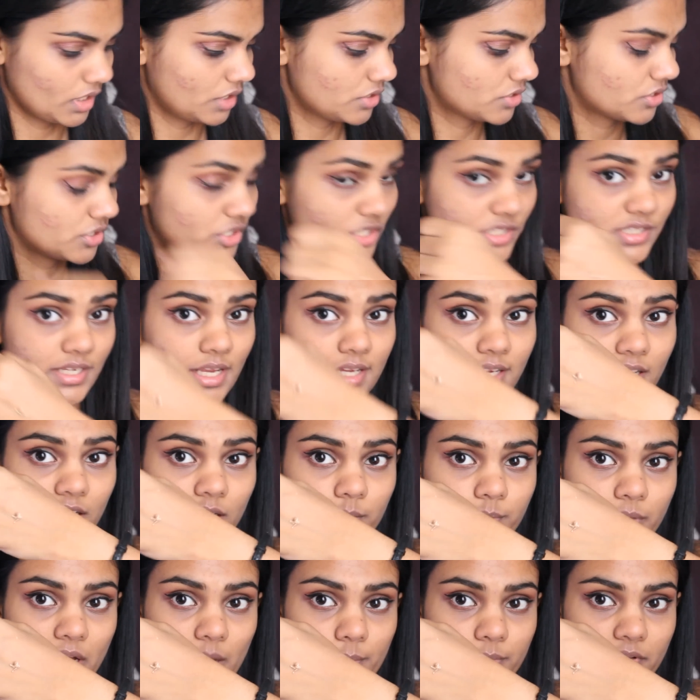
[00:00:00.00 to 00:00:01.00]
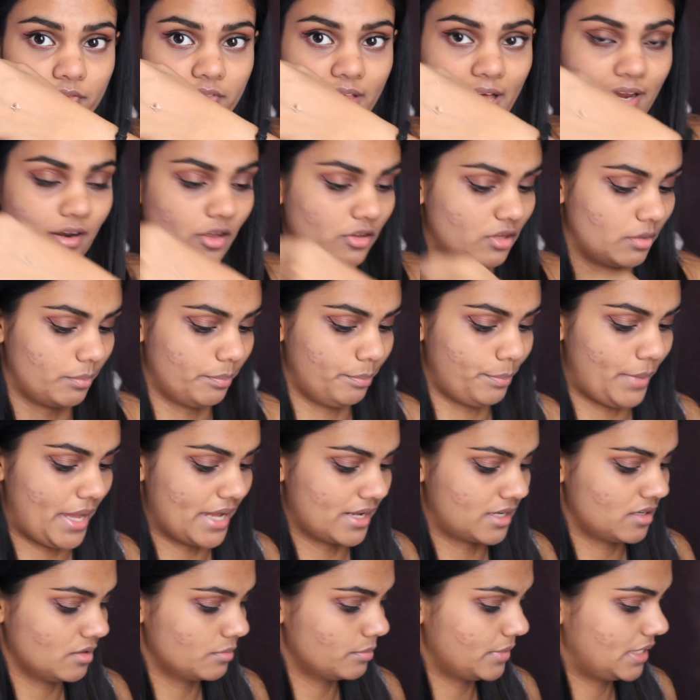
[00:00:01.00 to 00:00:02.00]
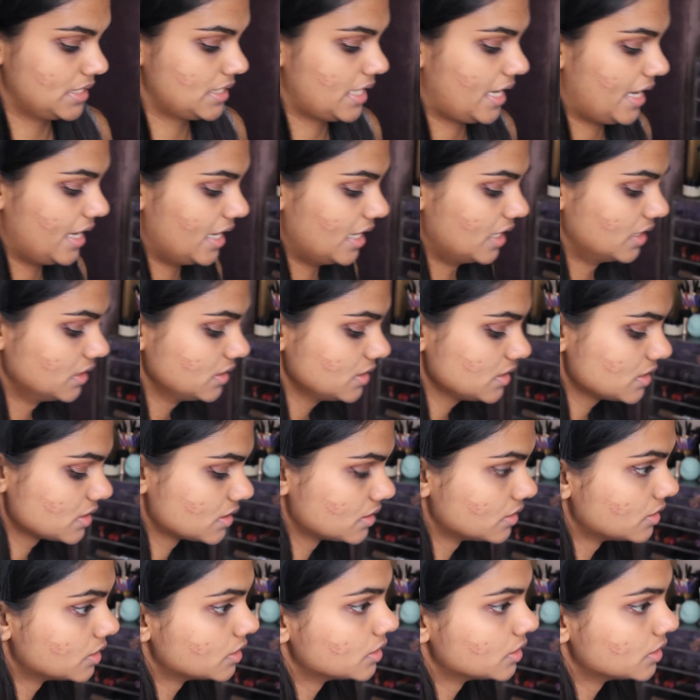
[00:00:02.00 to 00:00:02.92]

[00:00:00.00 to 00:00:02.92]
So just taking a pump of that on the back of my hand.